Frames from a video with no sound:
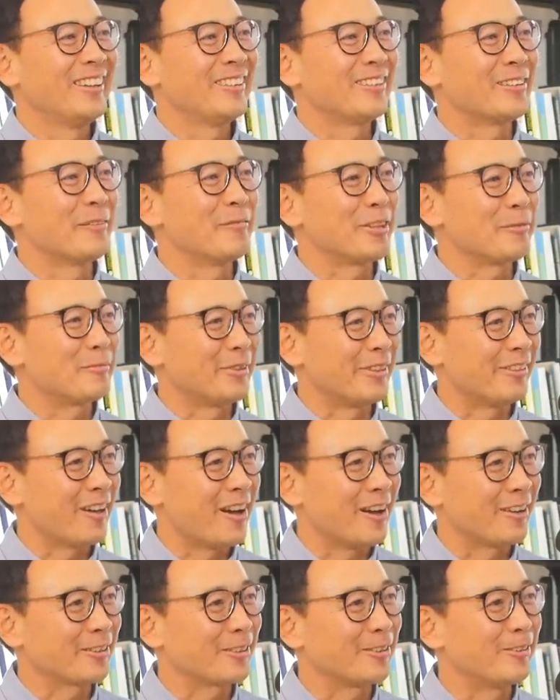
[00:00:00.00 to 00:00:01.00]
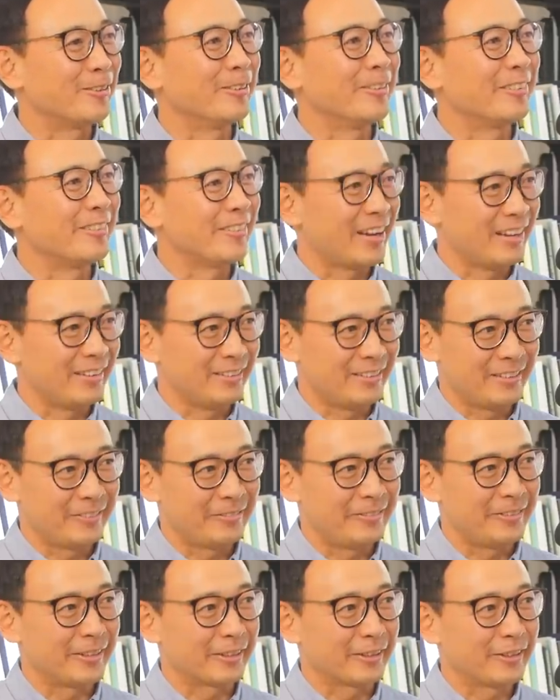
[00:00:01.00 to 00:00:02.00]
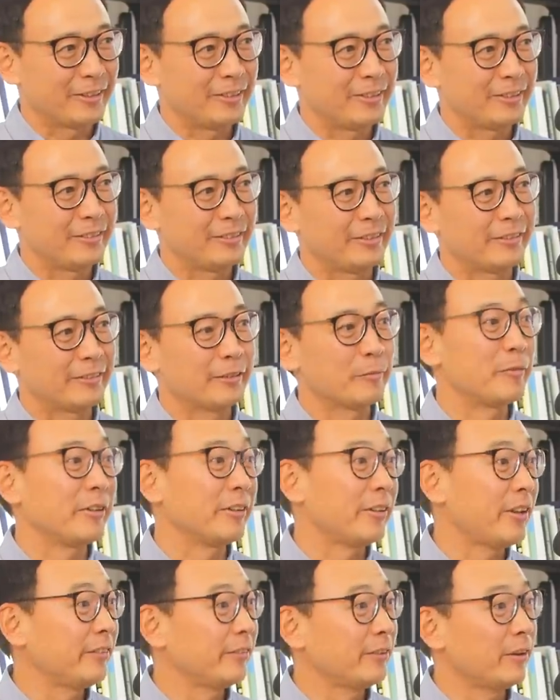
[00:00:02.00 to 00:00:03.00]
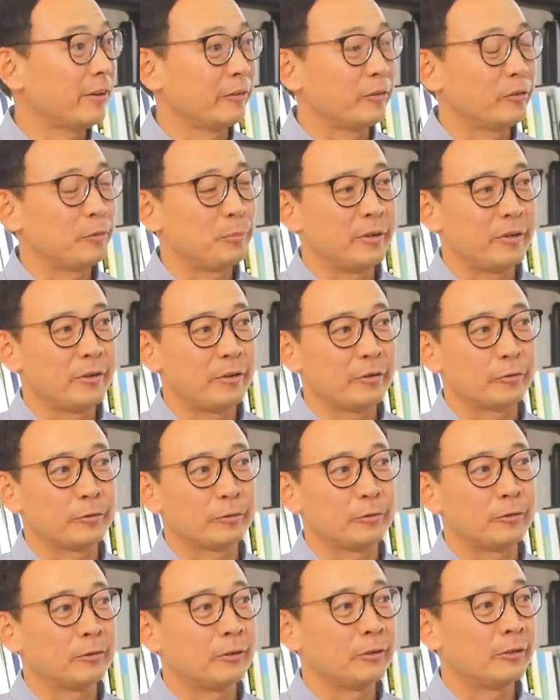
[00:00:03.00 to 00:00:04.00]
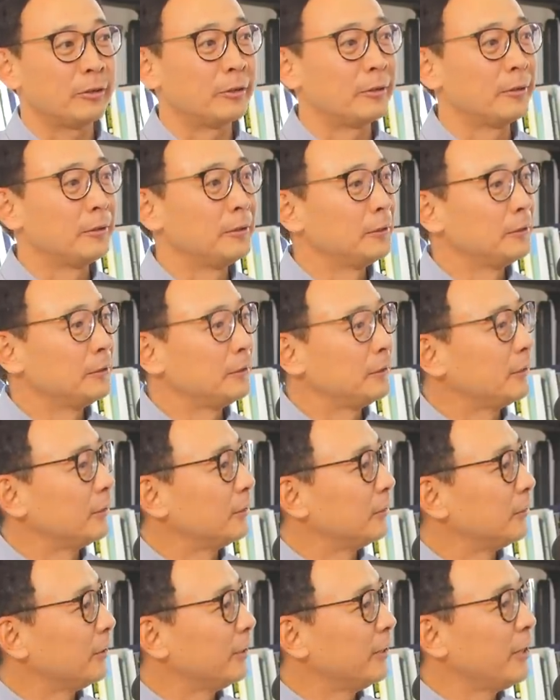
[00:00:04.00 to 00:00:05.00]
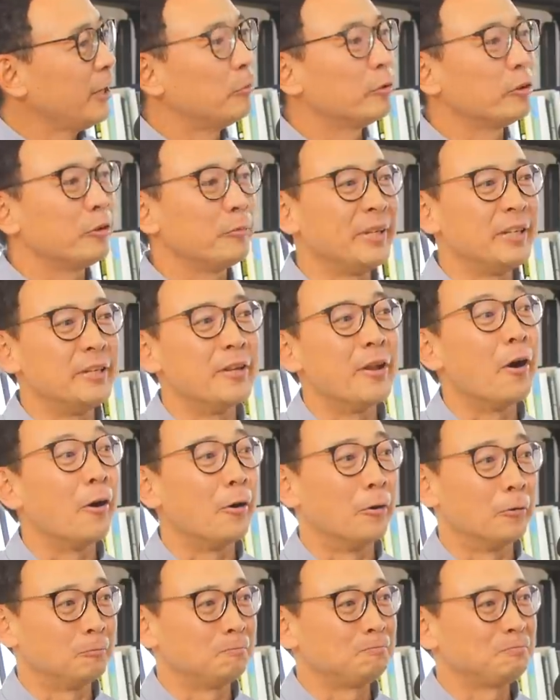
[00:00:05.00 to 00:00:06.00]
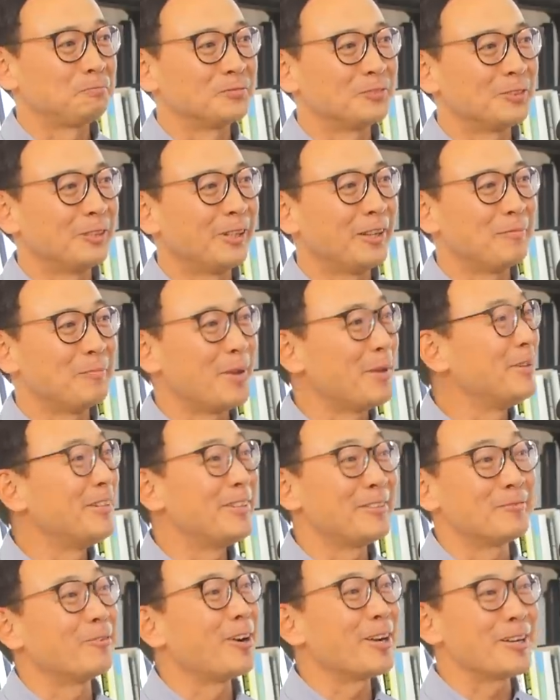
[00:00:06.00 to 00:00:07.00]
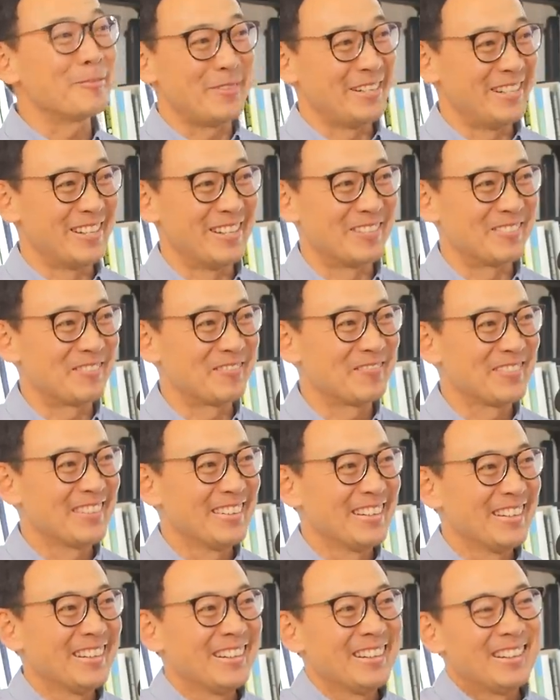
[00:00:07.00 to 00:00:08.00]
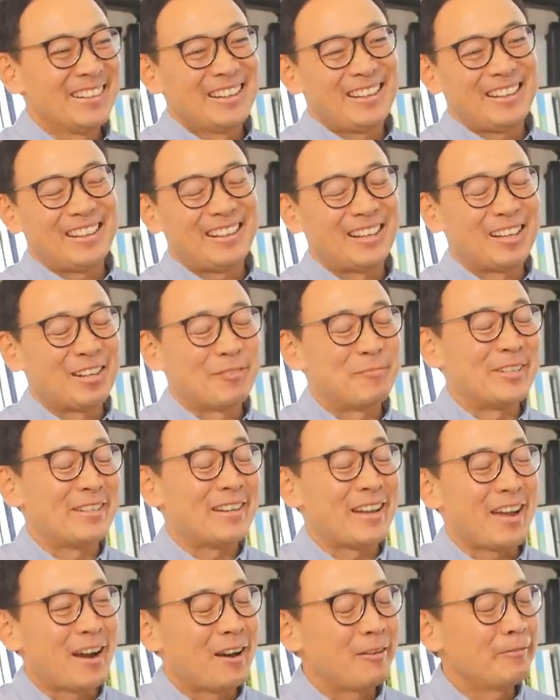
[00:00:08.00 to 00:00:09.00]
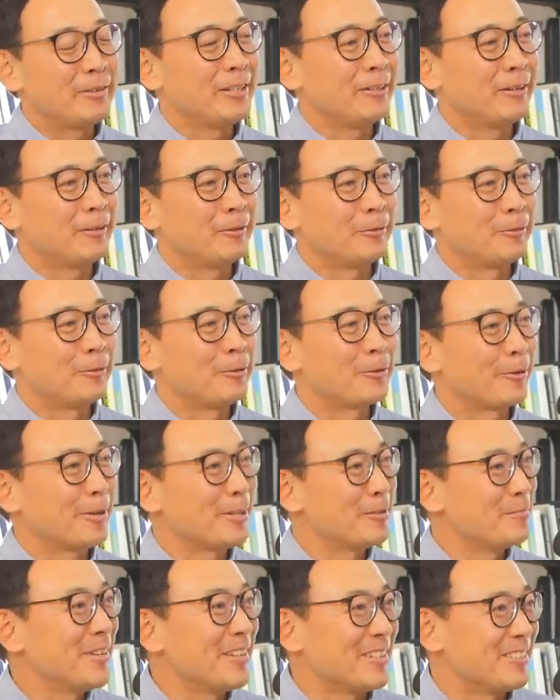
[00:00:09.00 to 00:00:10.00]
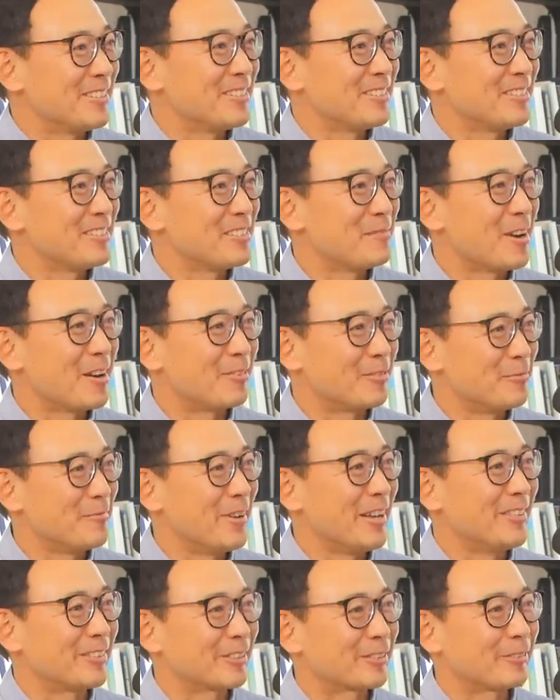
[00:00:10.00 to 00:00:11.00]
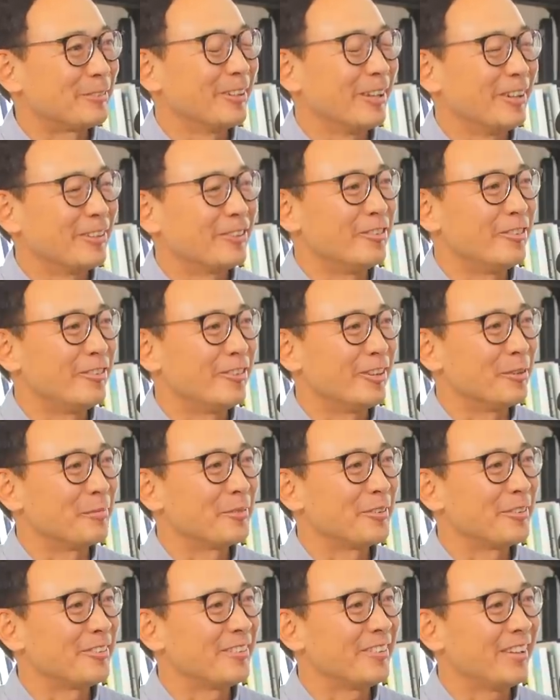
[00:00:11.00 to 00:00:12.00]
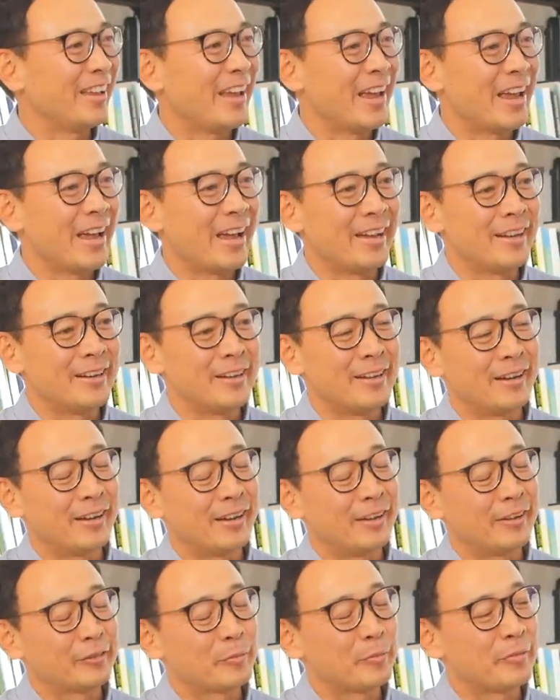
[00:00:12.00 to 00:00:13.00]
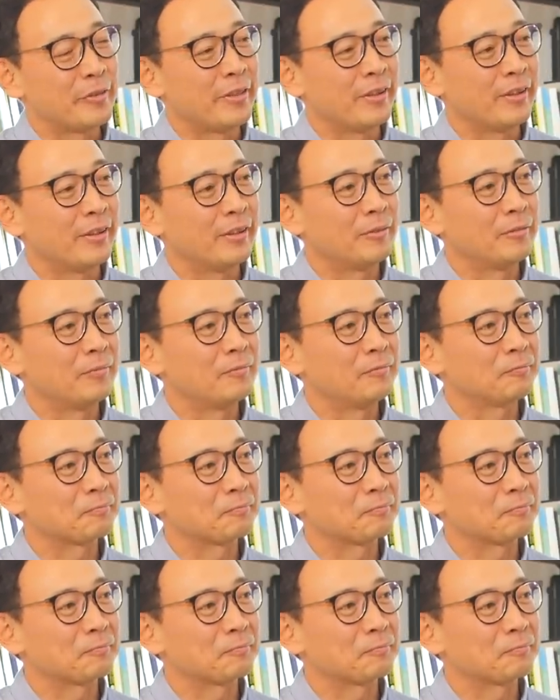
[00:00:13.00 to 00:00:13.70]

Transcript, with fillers: something methodical and scientific to something they saw as spiritual or uh, unable to be known mm. and maybe didn't want to be known. Yeah. Uh, but now we know quite a bit about romantic relationships and uh, some of the